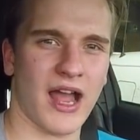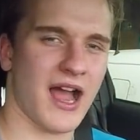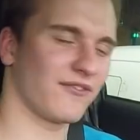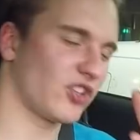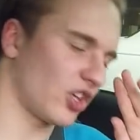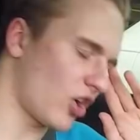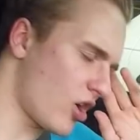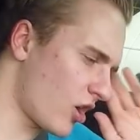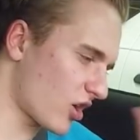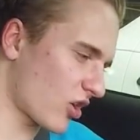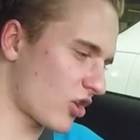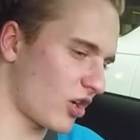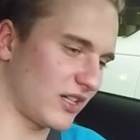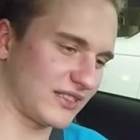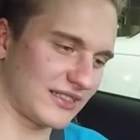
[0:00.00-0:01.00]
I've done
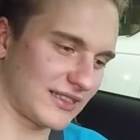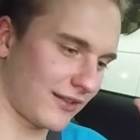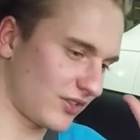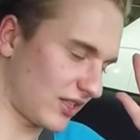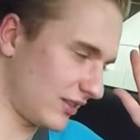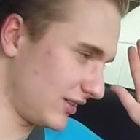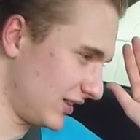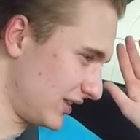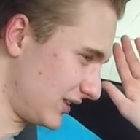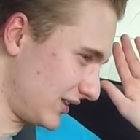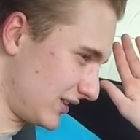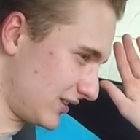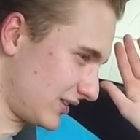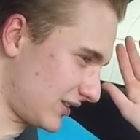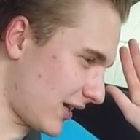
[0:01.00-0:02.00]
autocrosses. I
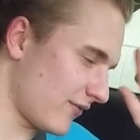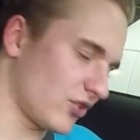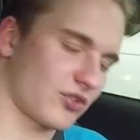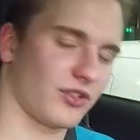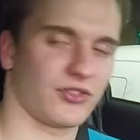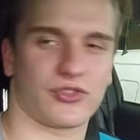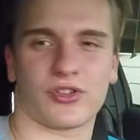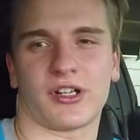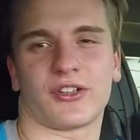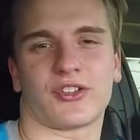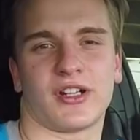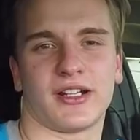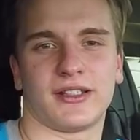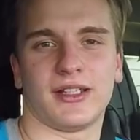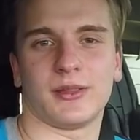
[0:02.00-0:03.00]
haven't done
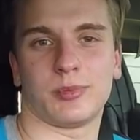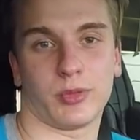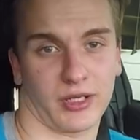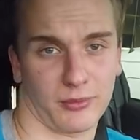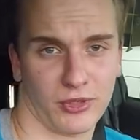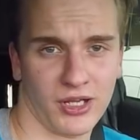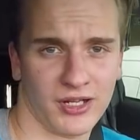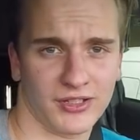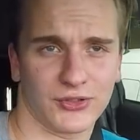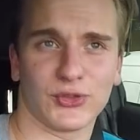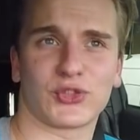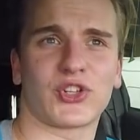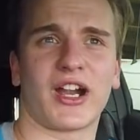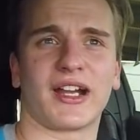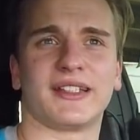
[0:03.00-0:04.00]
track days, but I'm gonna
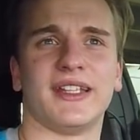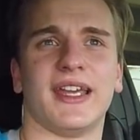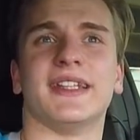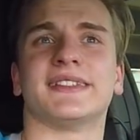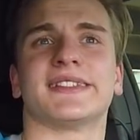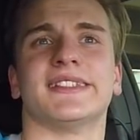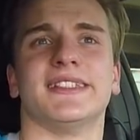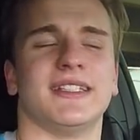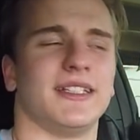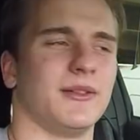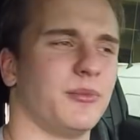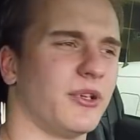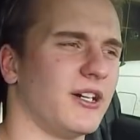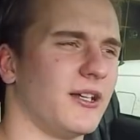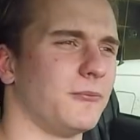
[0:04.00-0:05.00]
do track days.
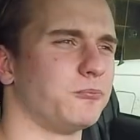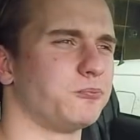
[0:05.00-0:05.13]
But